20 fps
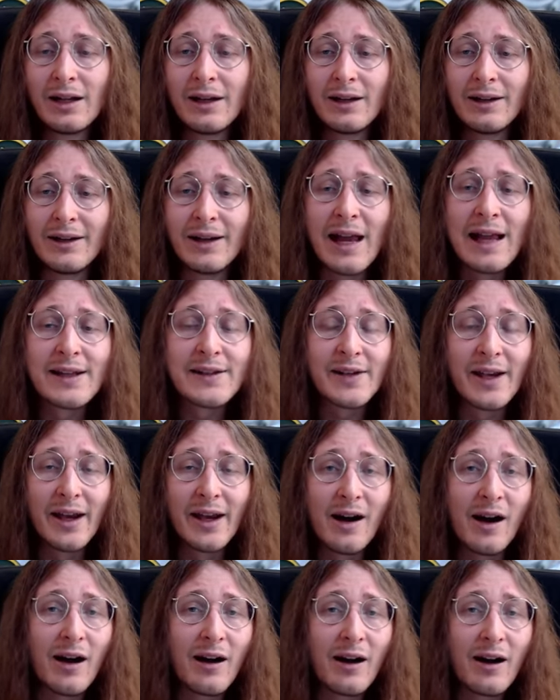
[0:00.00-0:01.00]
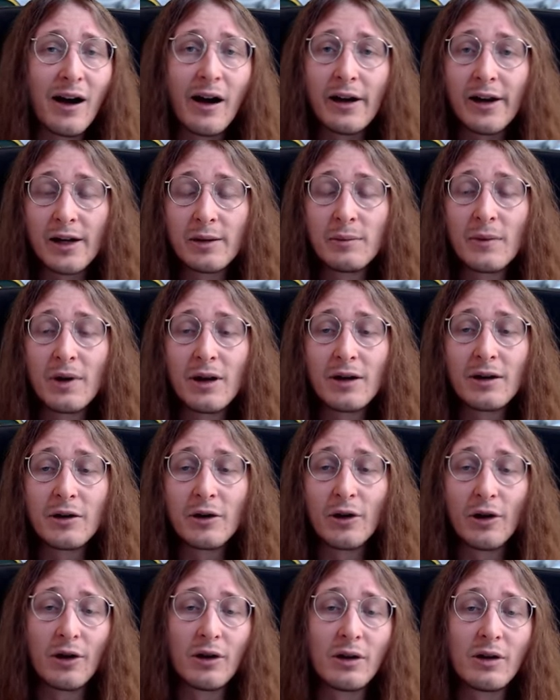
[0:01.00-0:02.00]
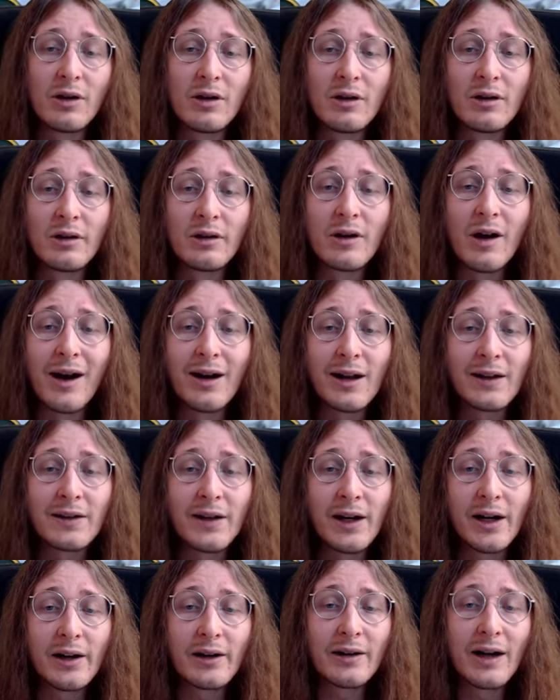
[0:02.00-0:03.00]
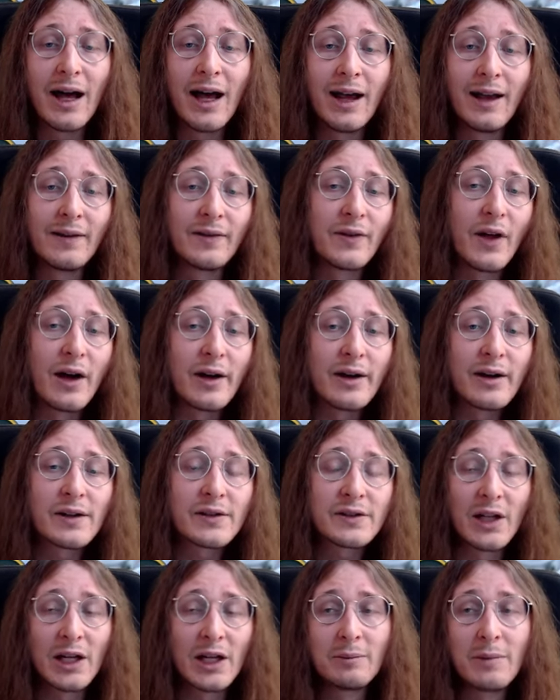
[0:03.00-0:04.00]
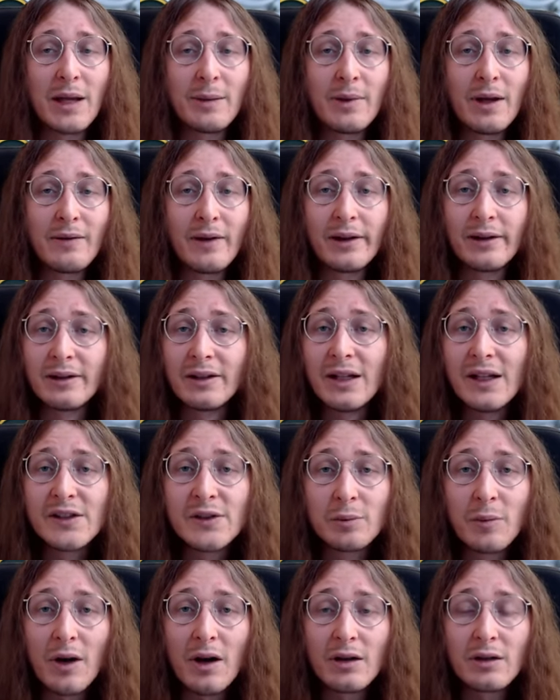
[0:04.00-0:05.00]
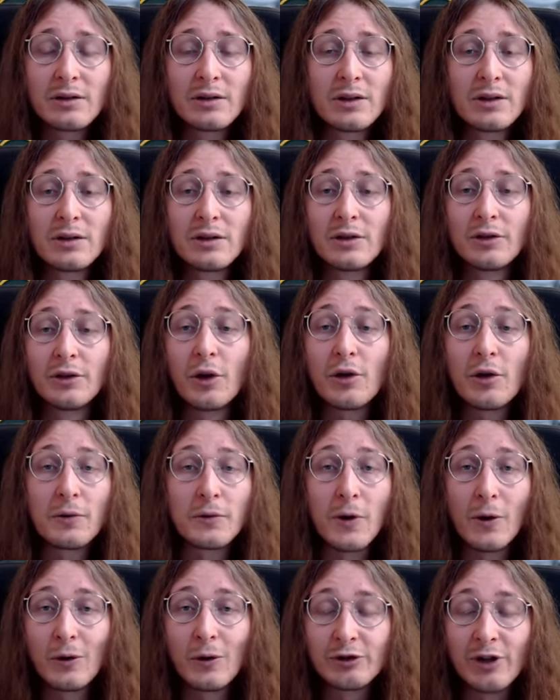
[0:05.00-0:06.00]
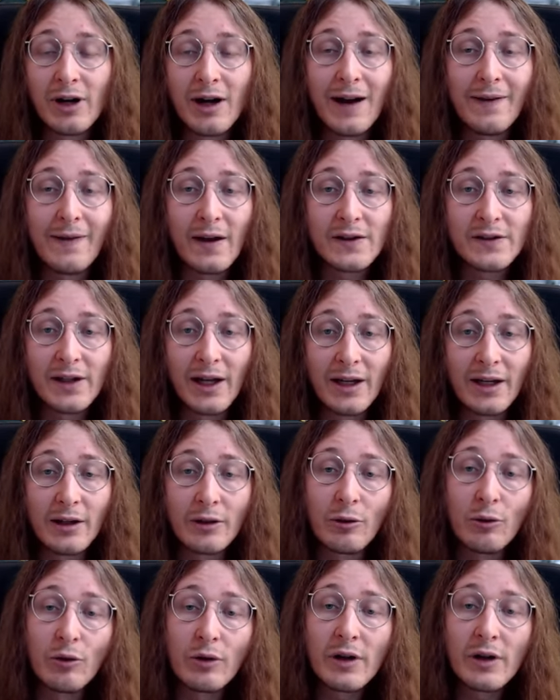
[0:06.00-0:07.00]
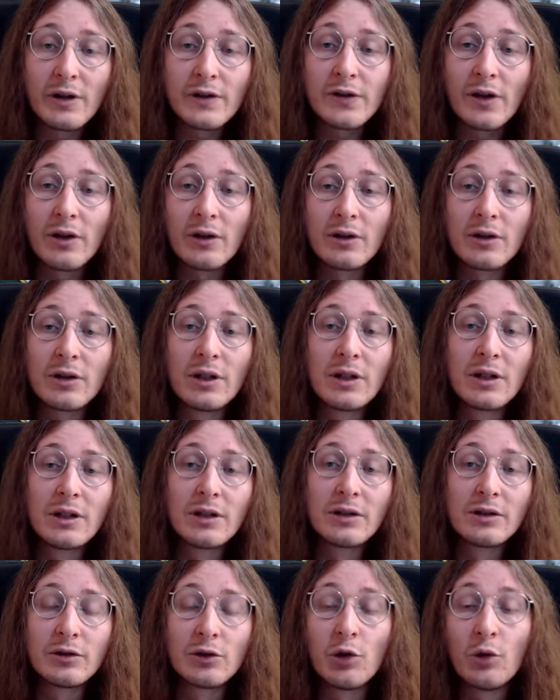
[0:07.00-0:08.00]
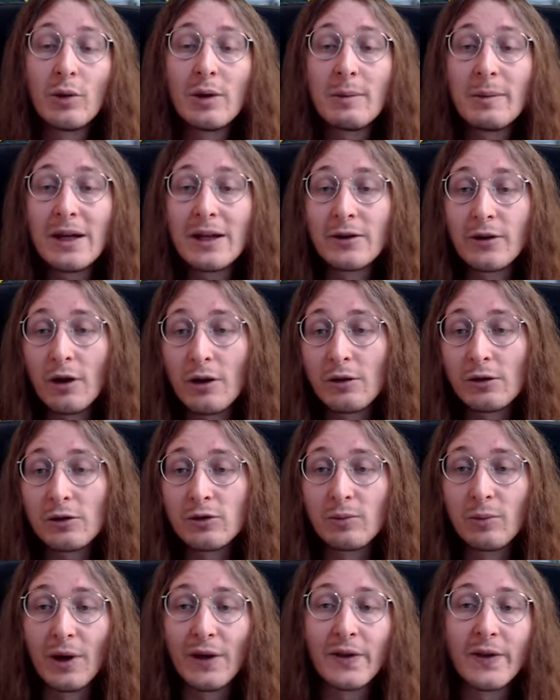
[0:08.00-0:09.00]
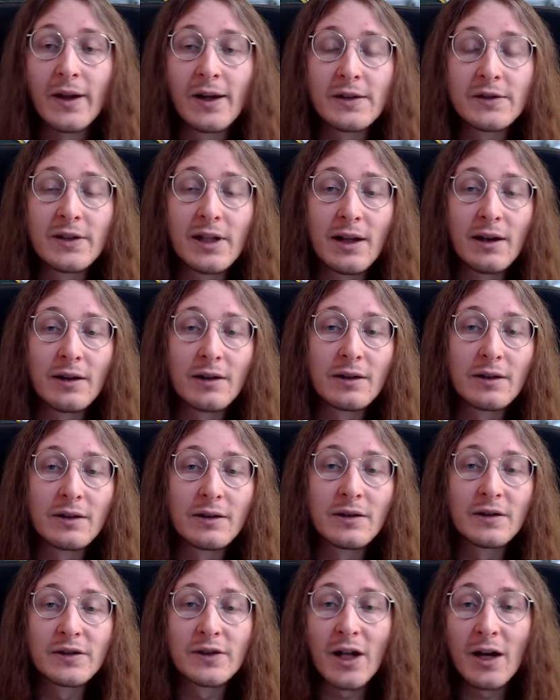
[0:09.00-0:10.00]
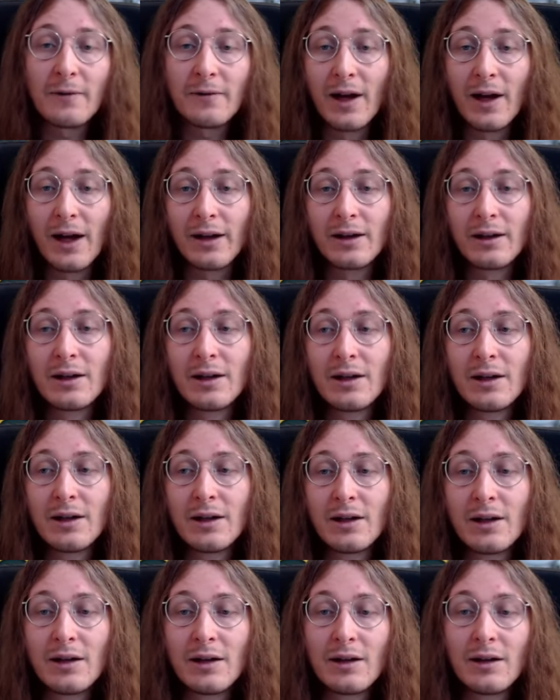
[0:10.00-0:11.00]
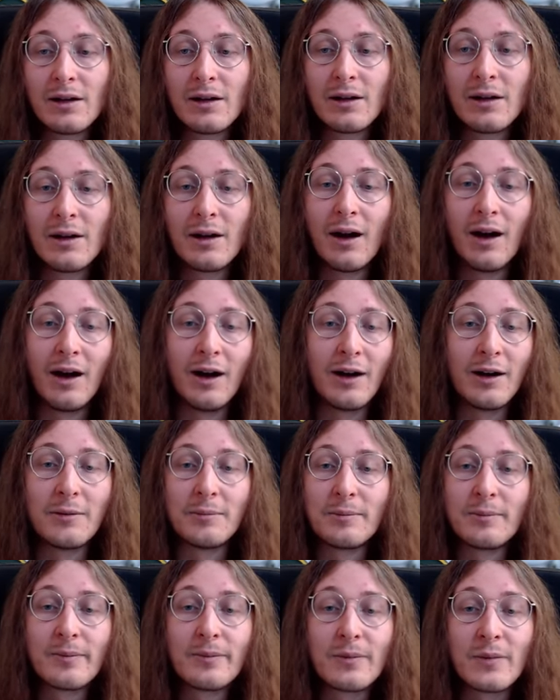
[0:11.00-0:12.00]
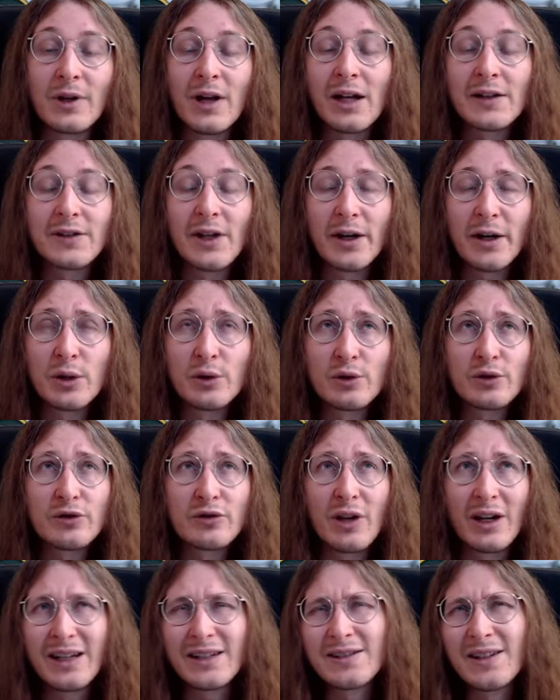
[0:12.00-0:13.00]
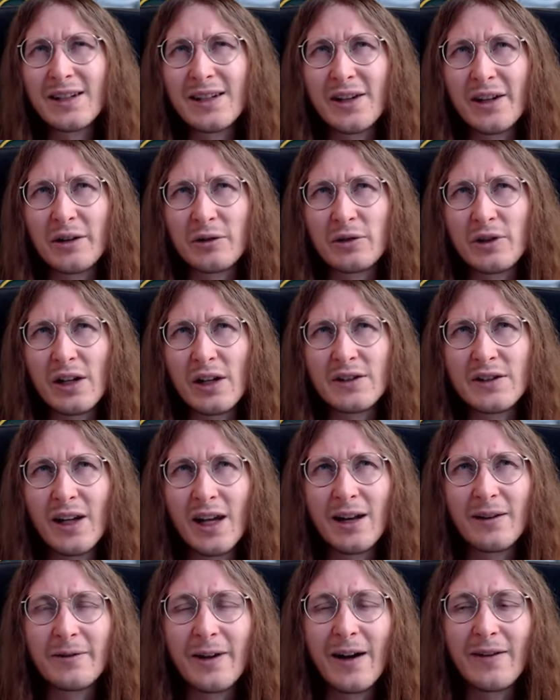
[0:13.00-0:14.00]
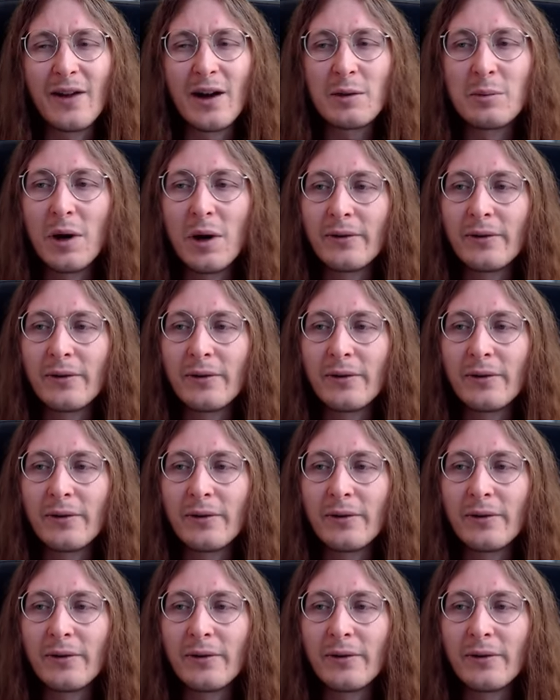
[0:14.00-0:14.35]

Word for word: let's say Harima or Galathir and Taras and maybe even Gizmak, none of those are attack scaling nukers, so you will meet those, but there's still stuff like Lasarius. I guess Lasarius does self attack buff